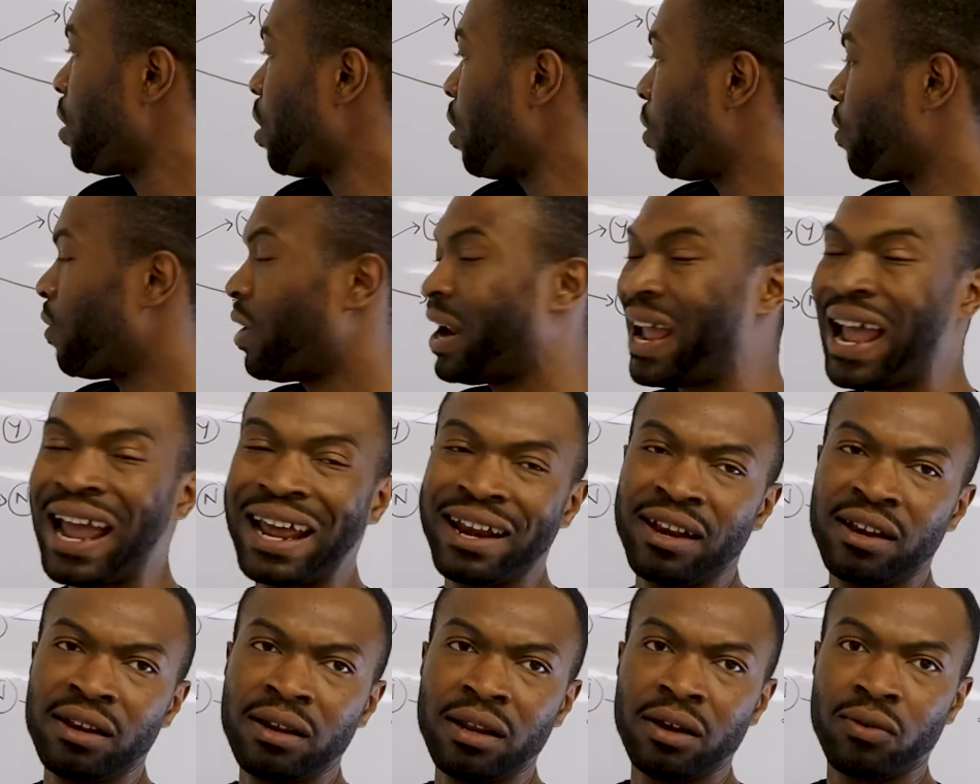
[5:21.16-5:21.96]
or an
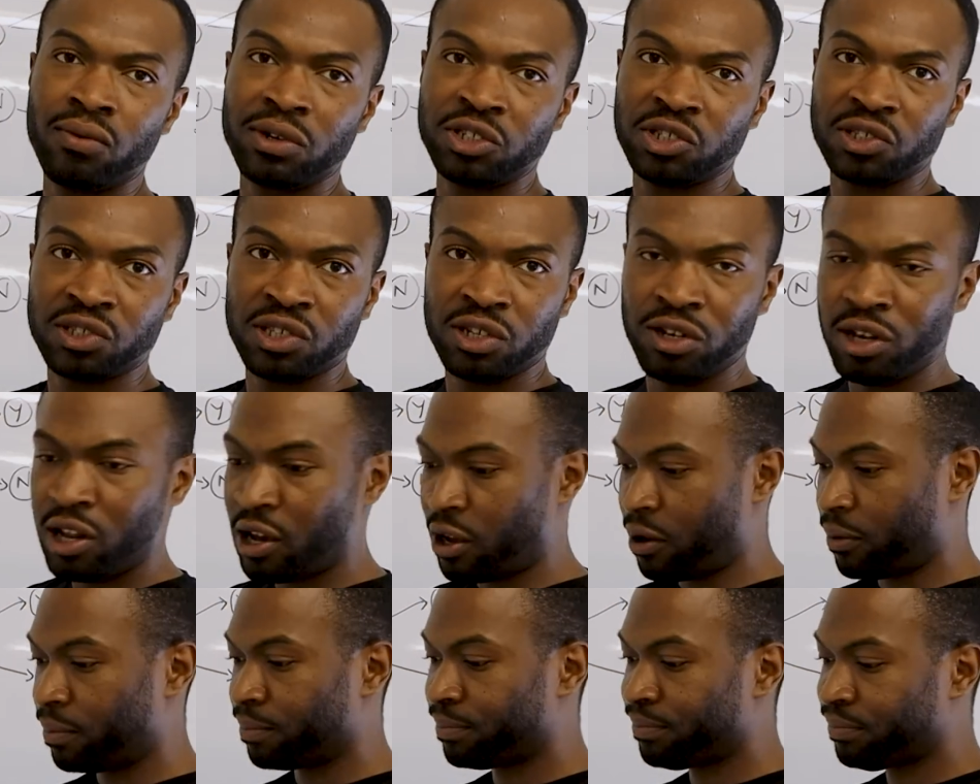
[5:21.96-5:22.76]
N, which is a
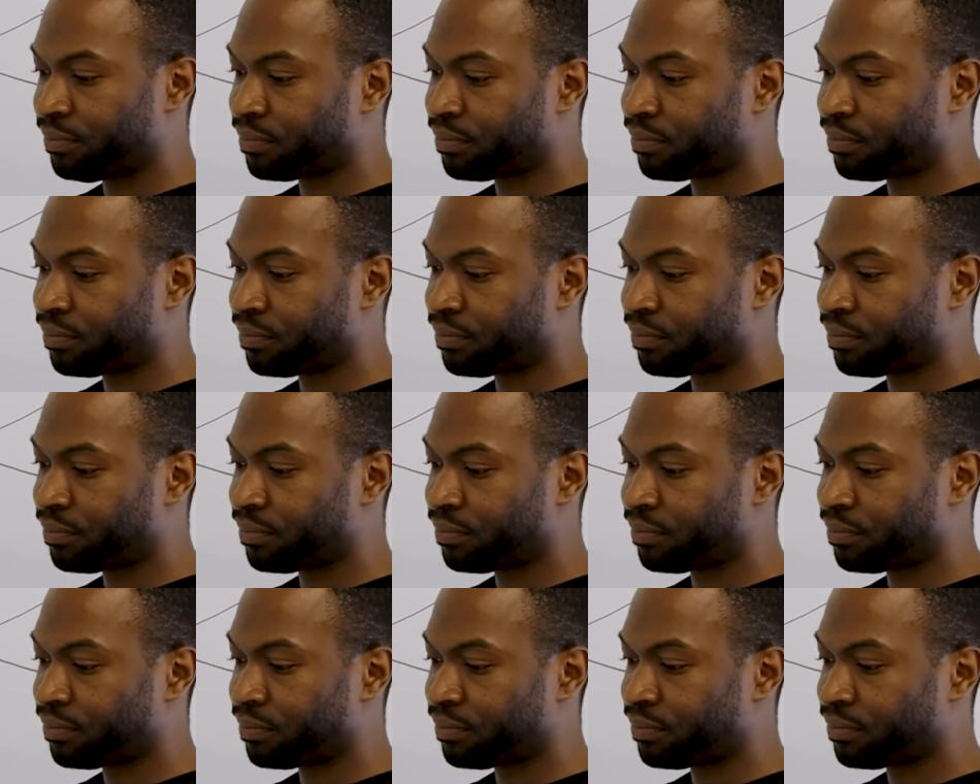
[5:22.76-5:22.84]
no.